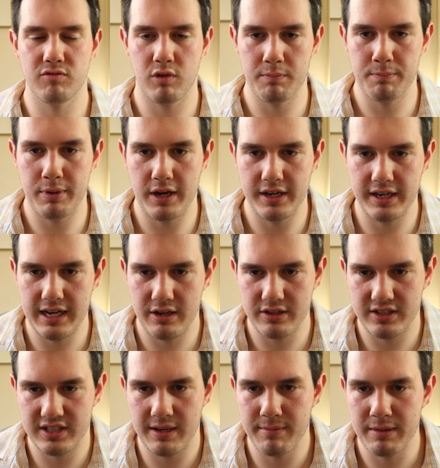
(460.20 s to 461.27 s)
the wrong button, and now it's
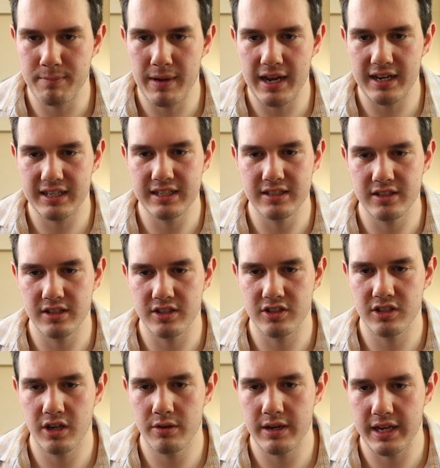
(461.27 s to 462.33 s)
sent me back into the
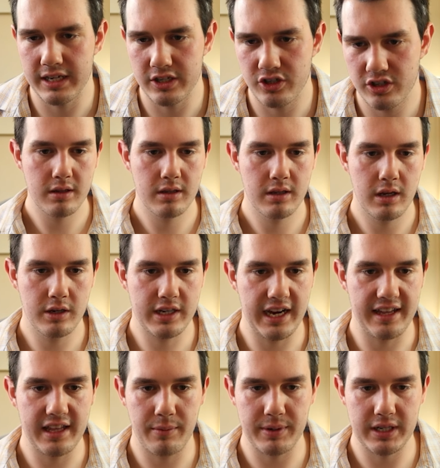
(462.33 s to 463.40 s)
Stone Age. Okay,
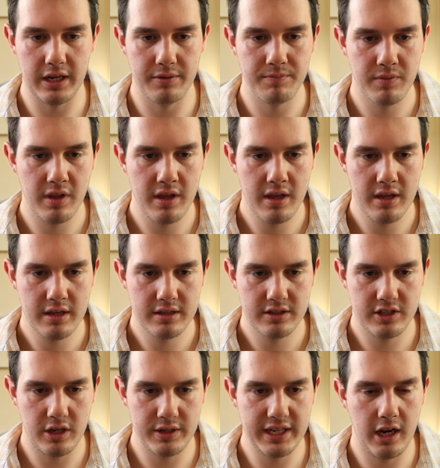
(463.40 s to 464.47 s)
there we go.
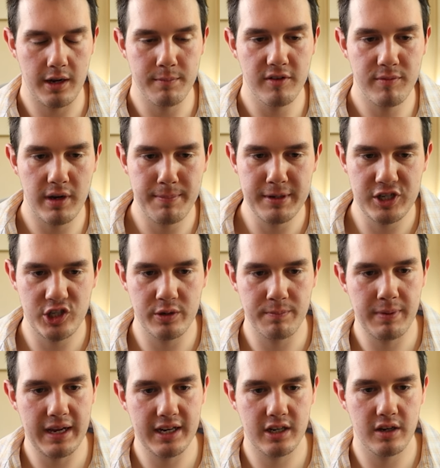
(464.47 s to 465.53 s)
So yeah, I move my bishop
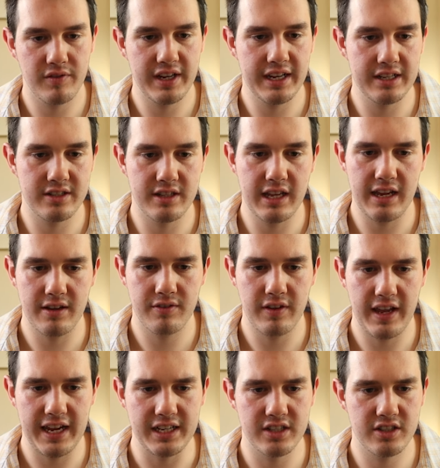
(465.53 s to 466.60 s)
back over here to the
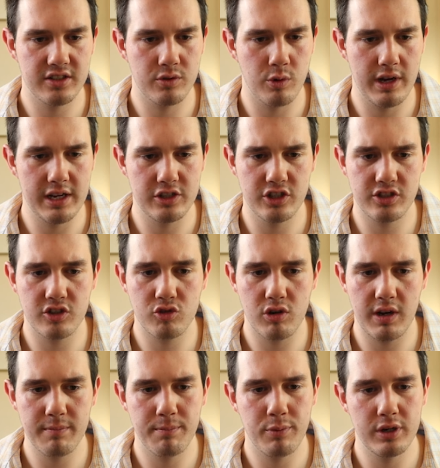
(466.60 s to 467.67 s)
f8 square, just to
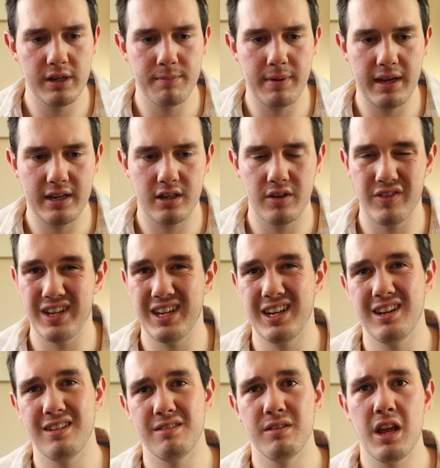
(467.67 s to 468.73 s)
try and put it back over
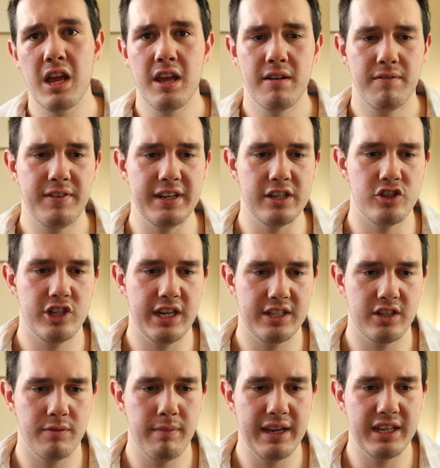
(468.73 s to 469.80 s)
here and
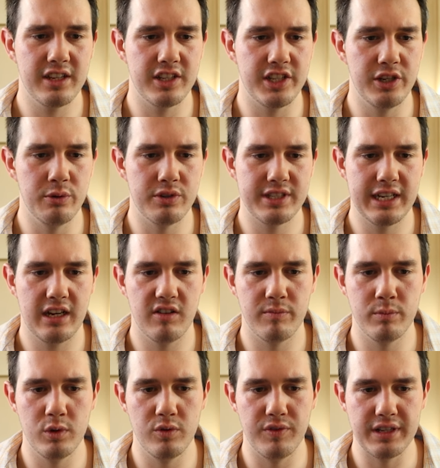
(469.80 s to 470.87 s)
fianchetto, make a use out of
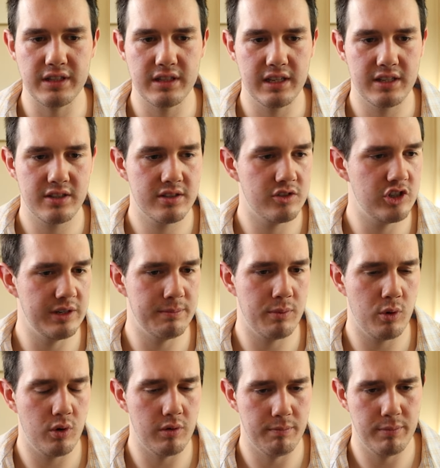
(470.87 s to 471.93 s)
moving this
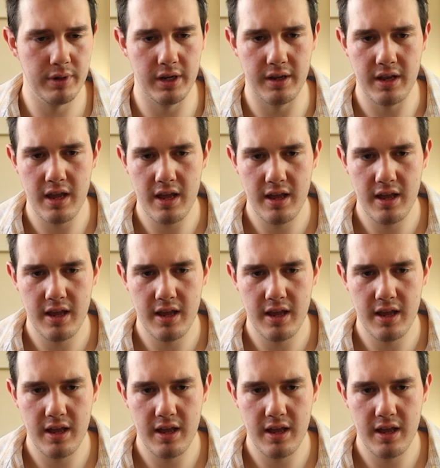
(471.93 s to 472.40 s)
g-pawn, but